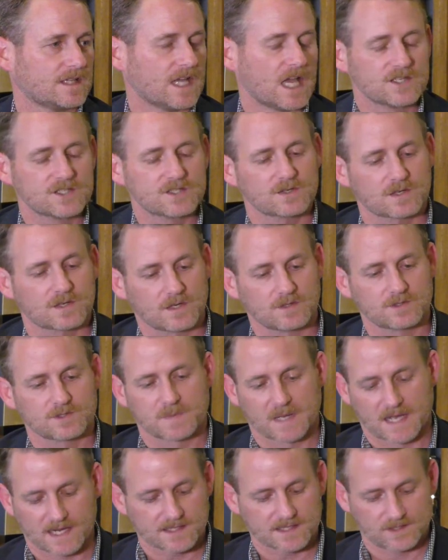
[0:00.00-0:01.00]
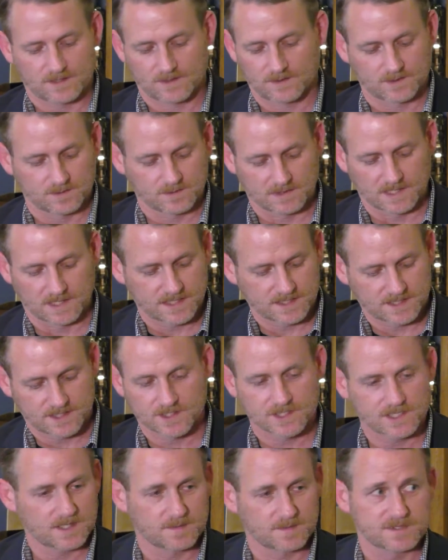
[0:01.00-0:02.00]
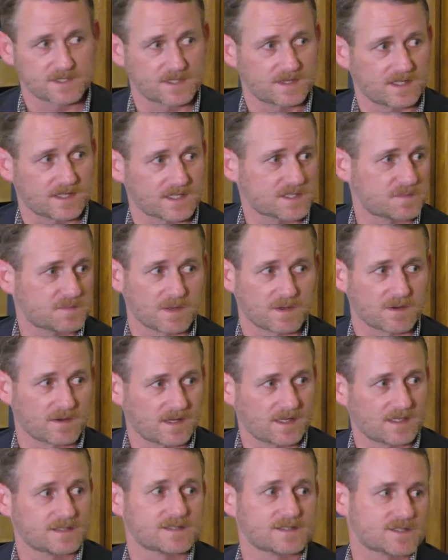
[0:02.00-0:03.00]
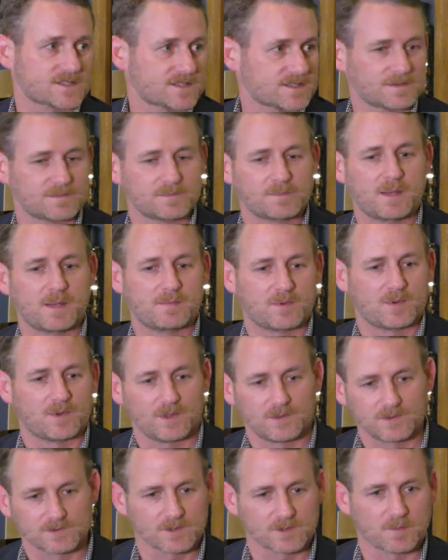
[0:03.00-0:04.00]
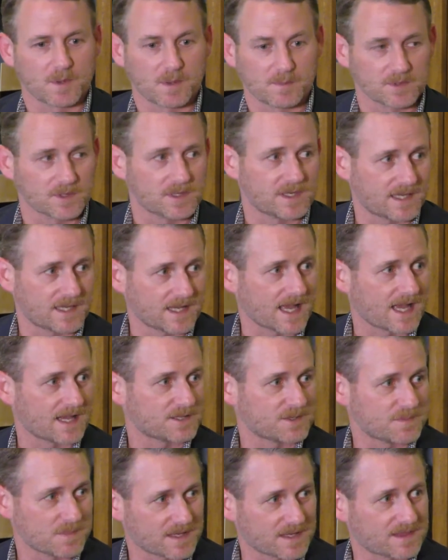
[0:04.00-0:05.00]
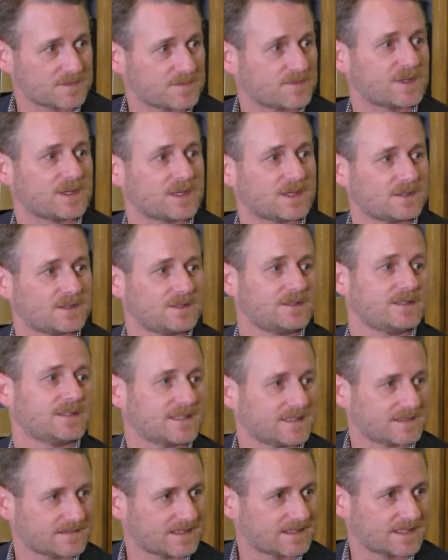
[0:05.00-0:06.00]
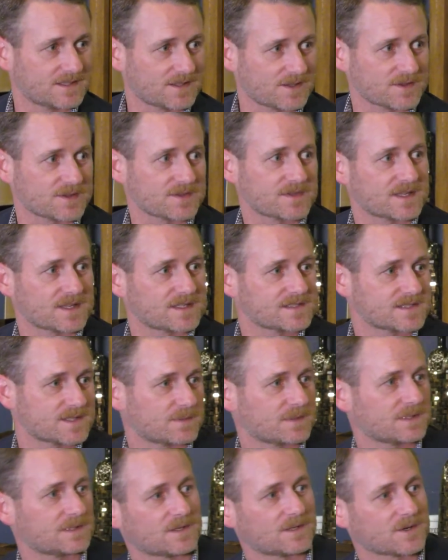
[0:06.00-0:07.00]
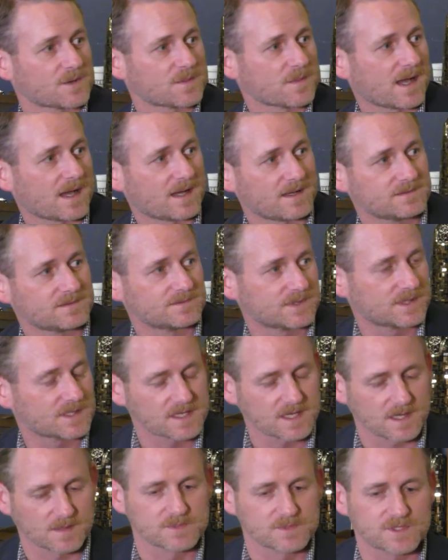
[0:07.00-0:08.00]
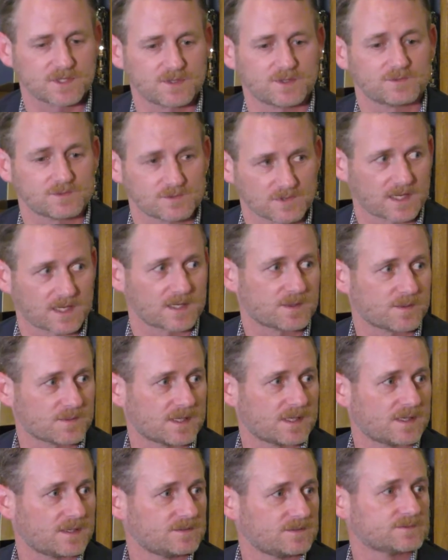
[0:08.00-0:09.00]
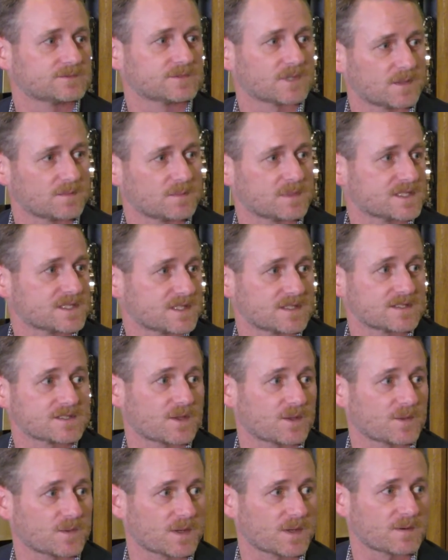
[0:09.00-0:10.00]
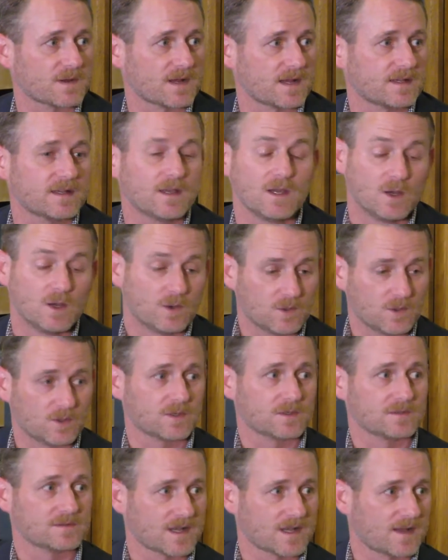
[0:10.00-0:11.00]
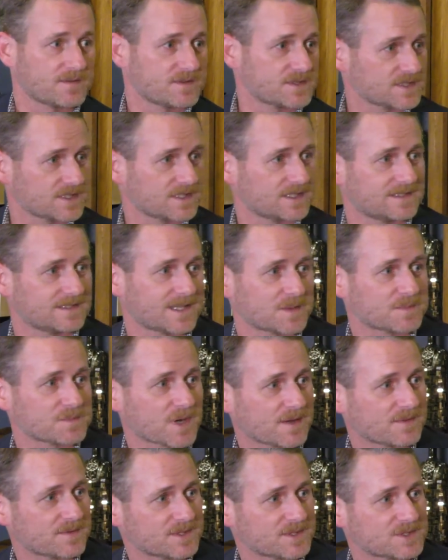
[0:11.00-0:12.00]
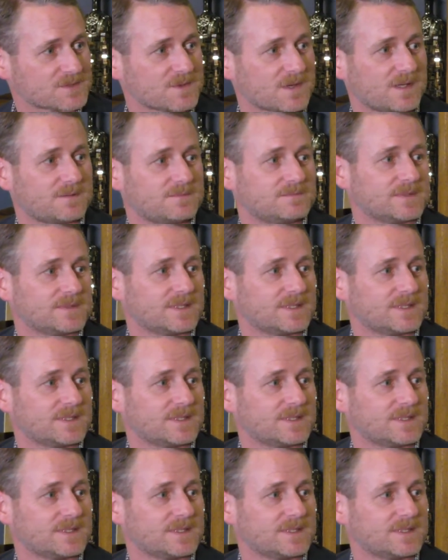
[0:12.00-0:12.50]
So it goes back to the relationships and the experience, people remembering how you make them feel, and all the things that we learn about when it comes to running a well-run business all the way around, or obviously a nonprofit as well.